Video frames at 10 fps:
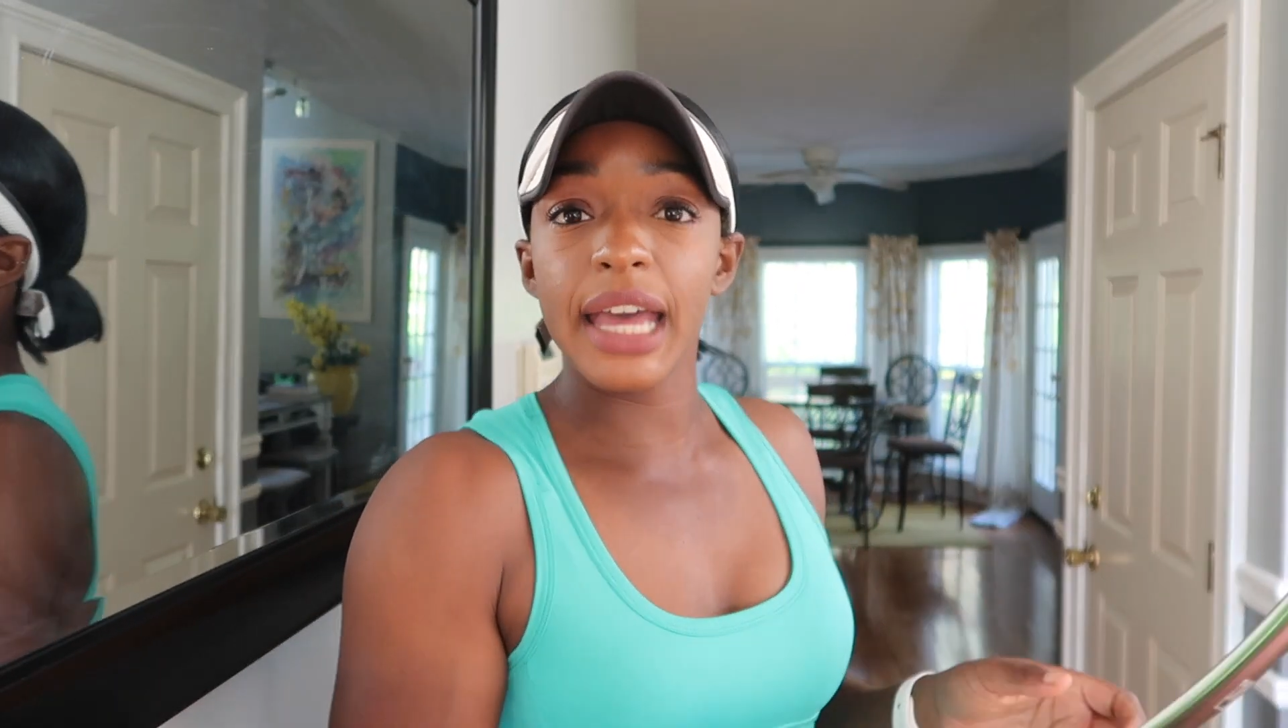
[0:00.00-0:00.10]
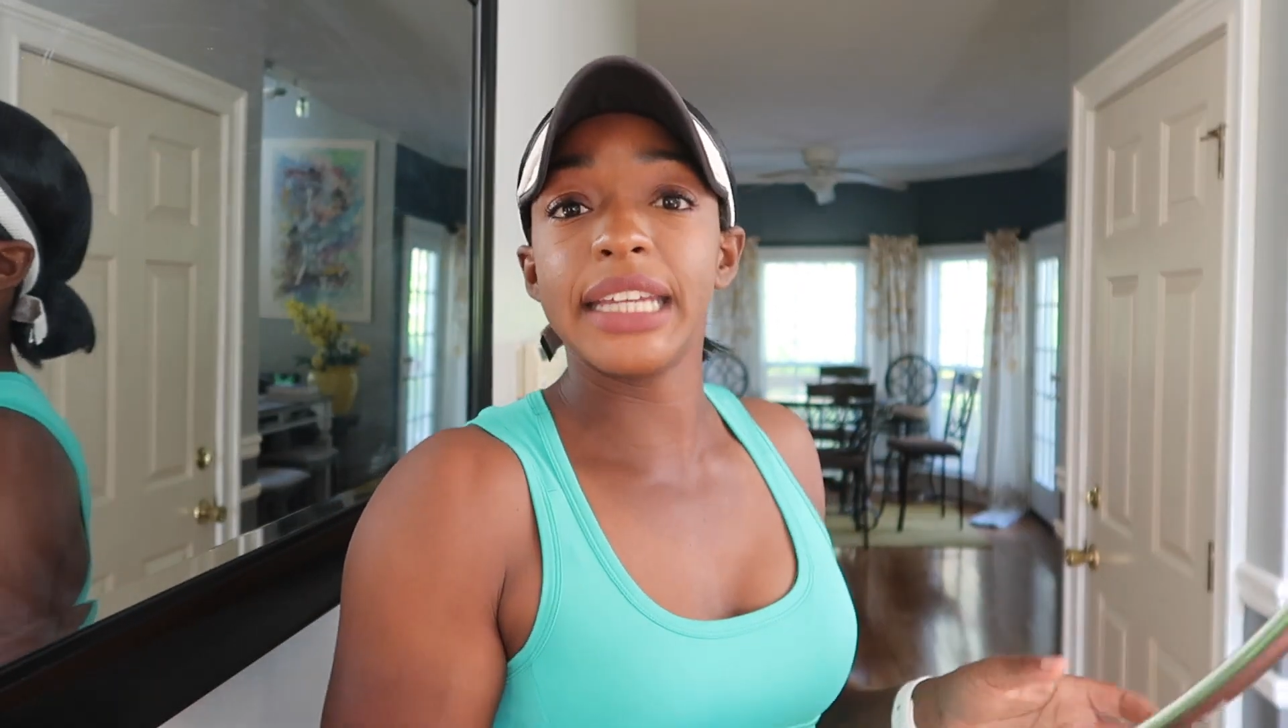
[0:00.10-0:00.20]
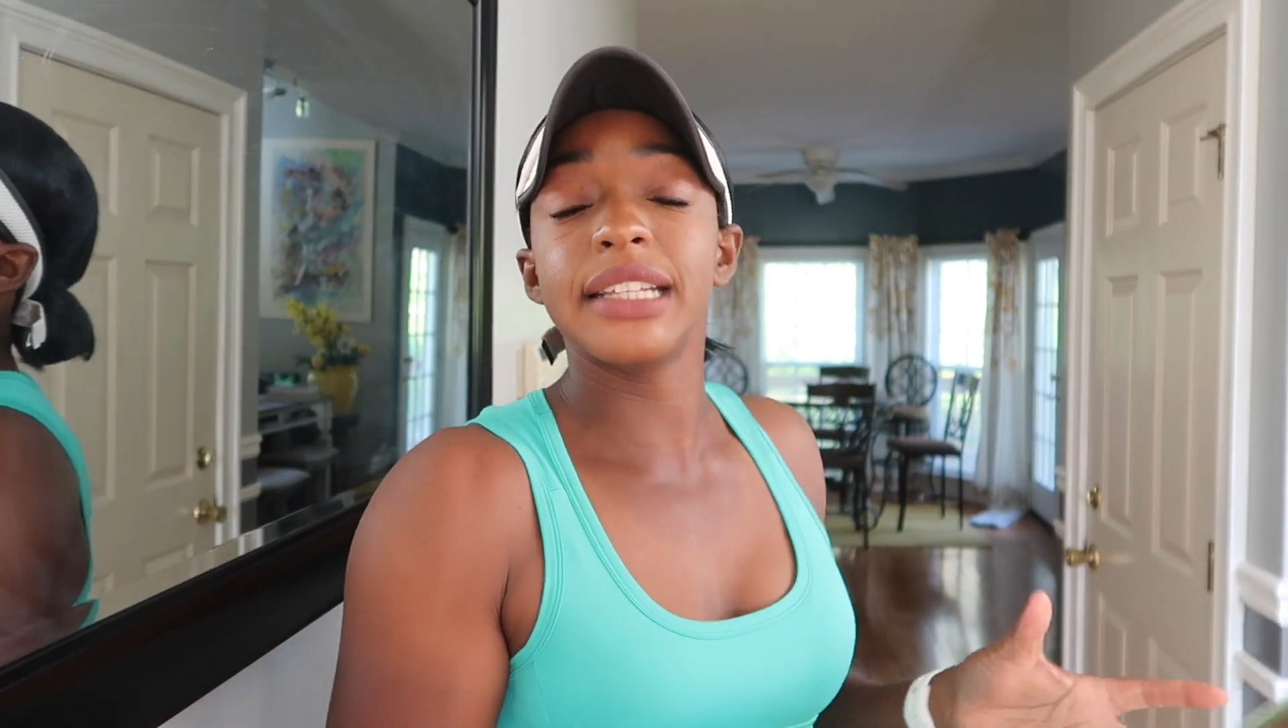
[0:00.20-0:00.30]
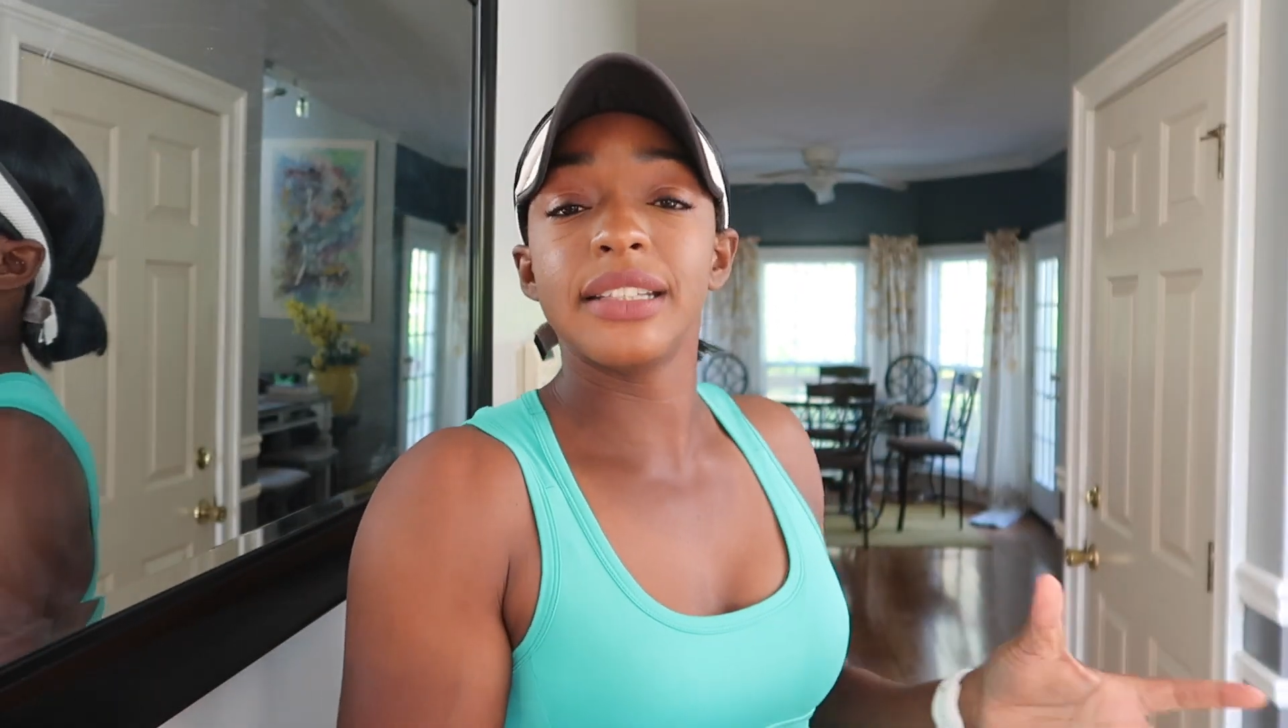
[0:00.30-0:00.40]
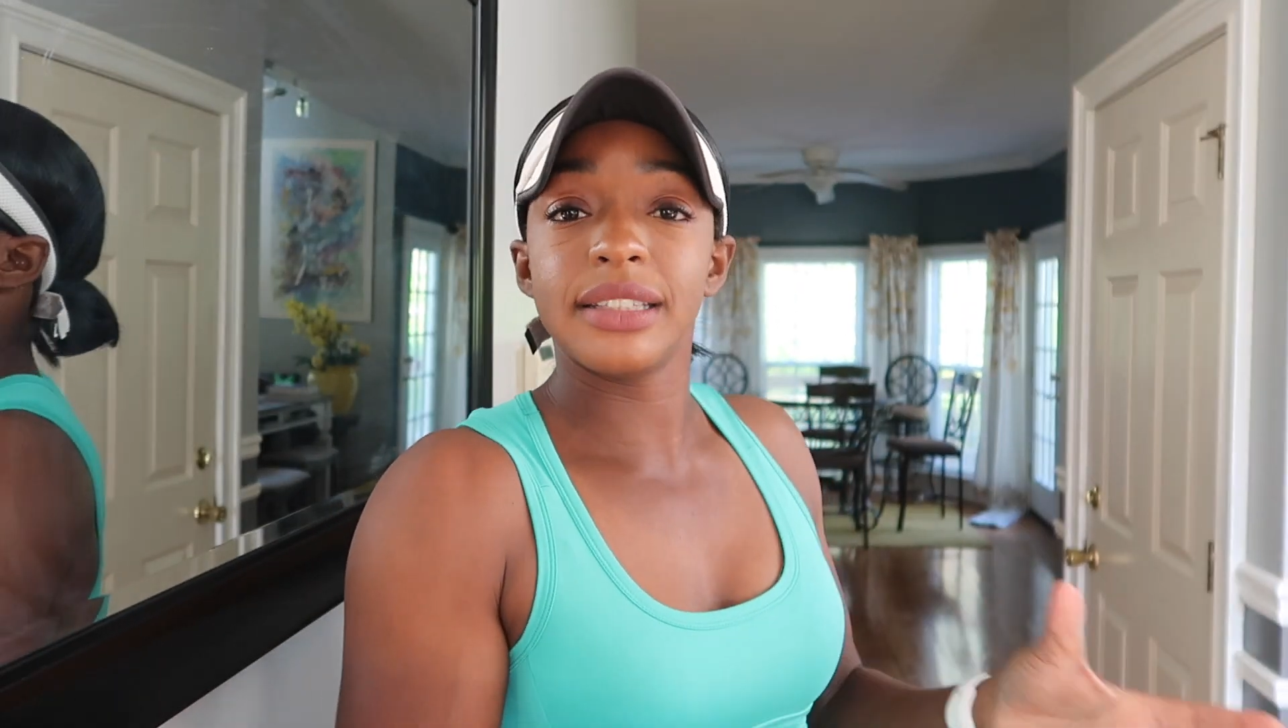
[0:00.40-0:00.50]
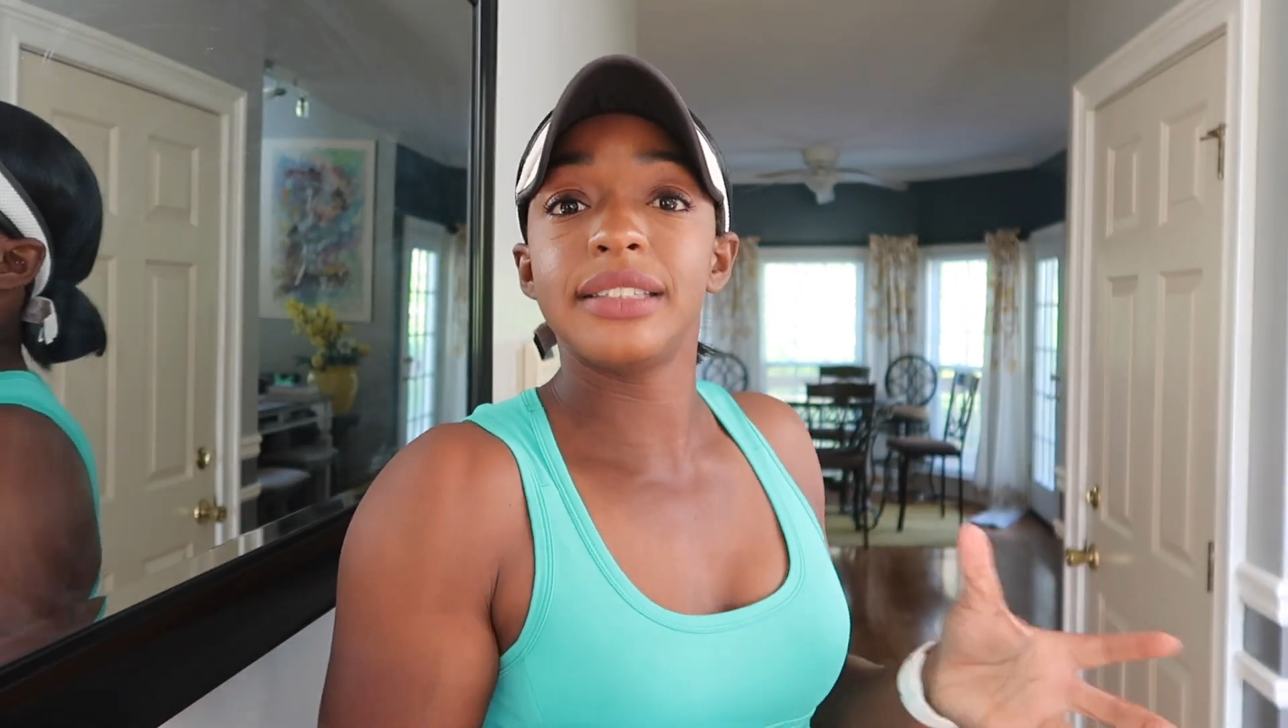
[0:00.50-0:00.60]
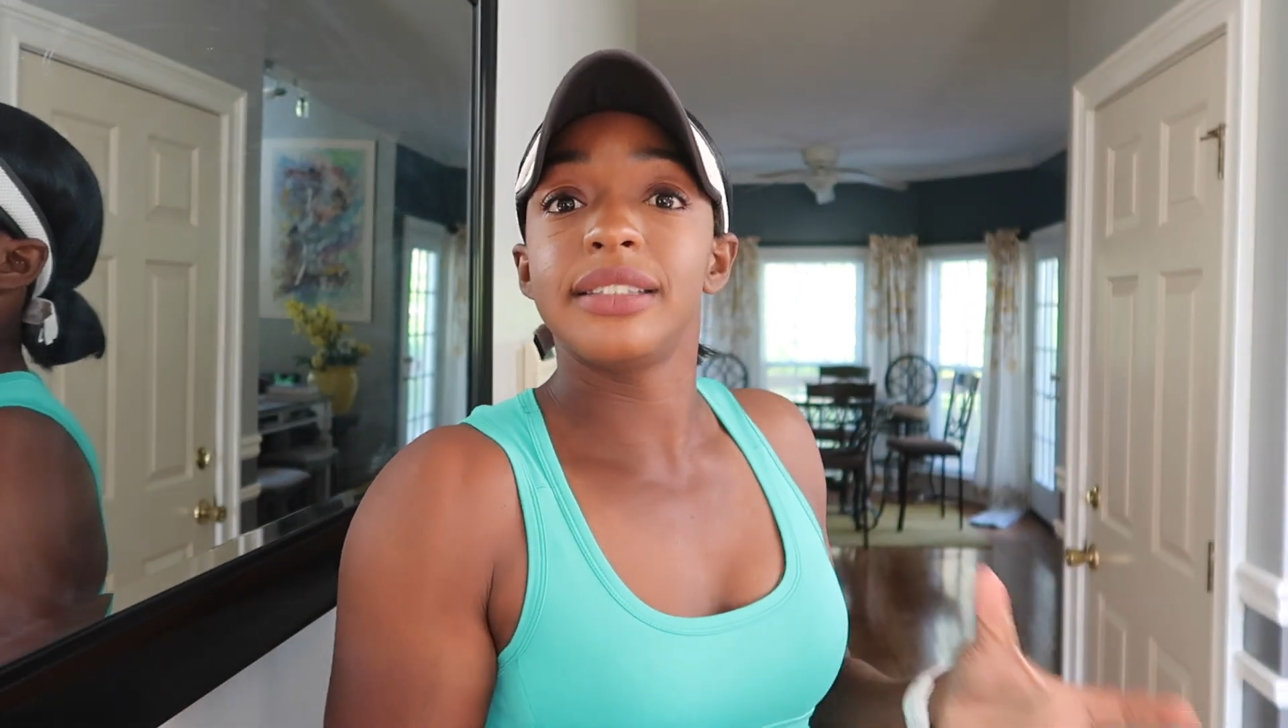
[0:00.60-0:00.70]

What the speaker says: I can